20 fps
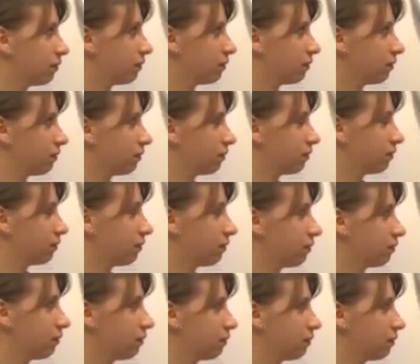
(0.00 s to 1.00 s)

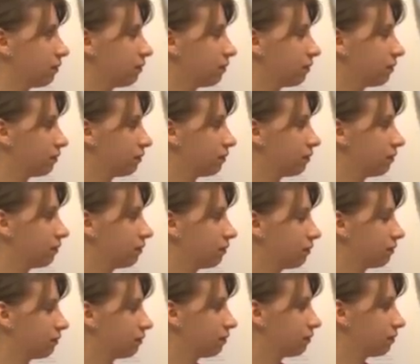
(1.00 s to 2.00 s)

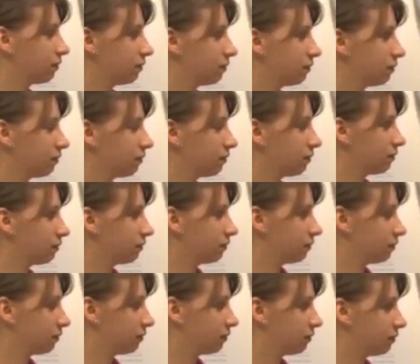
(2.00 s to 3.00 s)

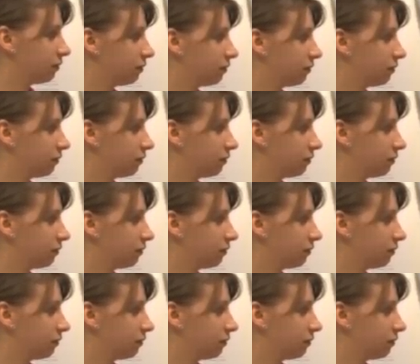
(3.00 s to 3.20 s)
(silent)